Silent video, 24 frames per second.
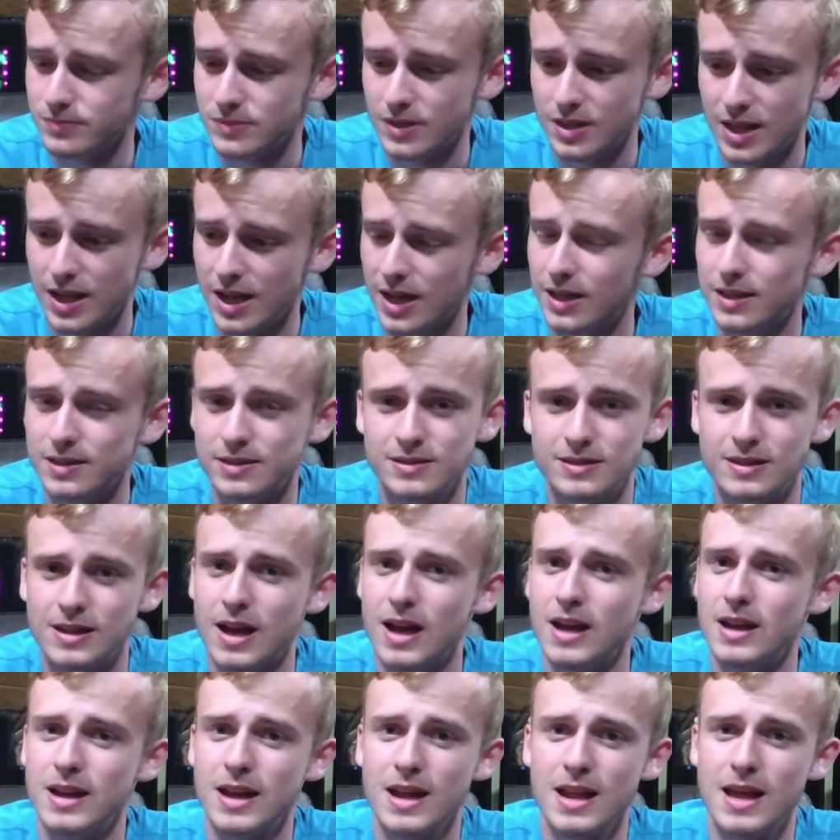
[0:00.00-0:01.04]
Yeah,
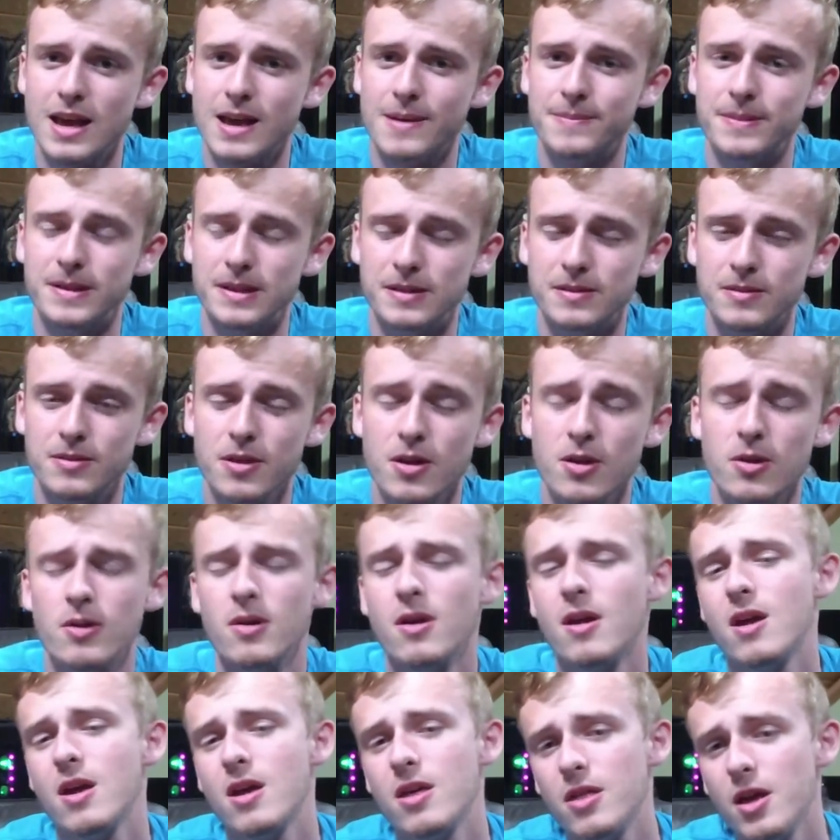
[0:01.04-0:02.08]
not, not happening. So,
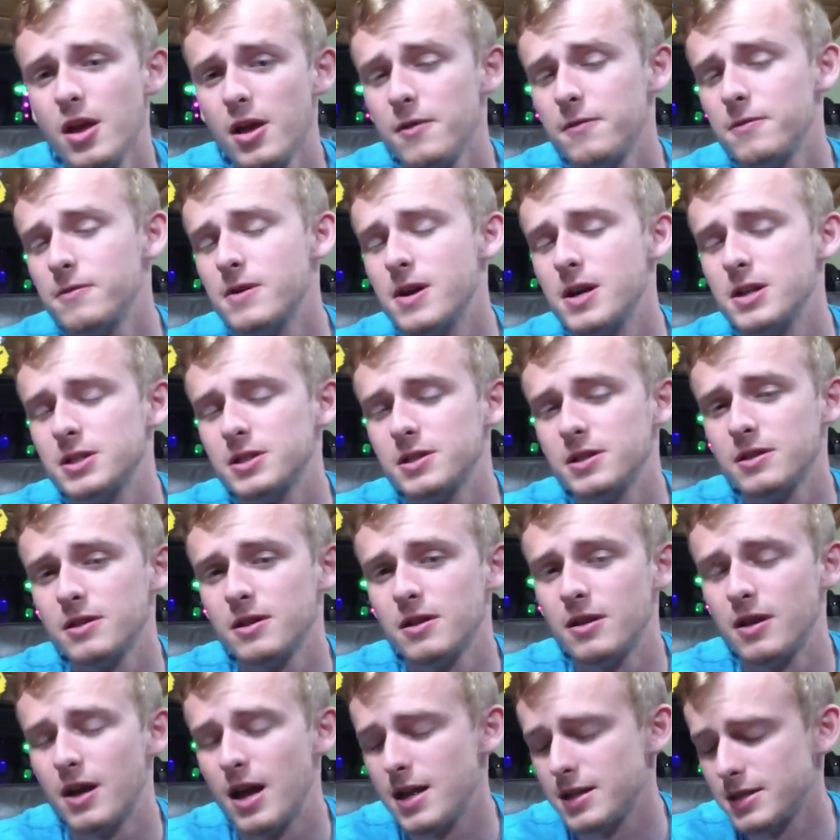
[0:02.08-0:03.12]
thank you for watching.
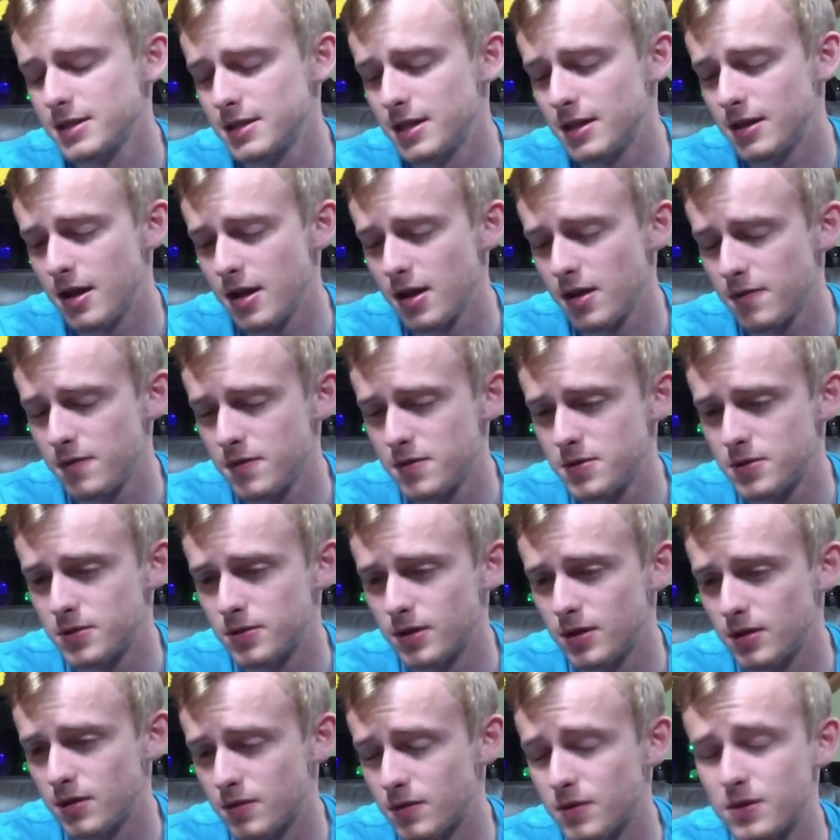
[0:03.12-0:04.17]
As I said, like if you
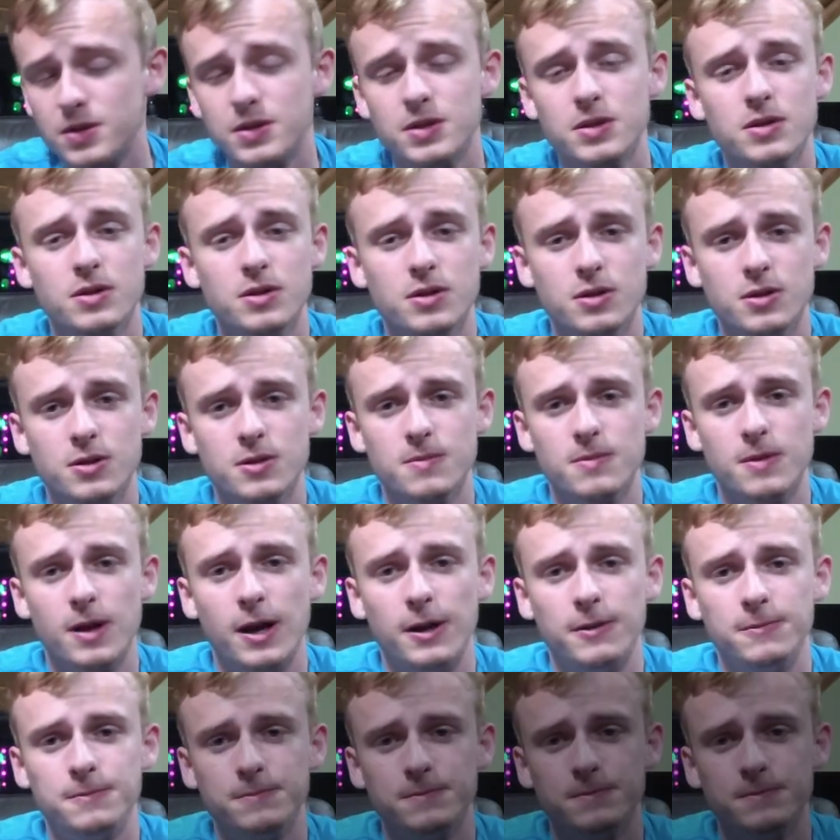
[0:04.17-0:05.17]
enjoyed, and of course, goodbye.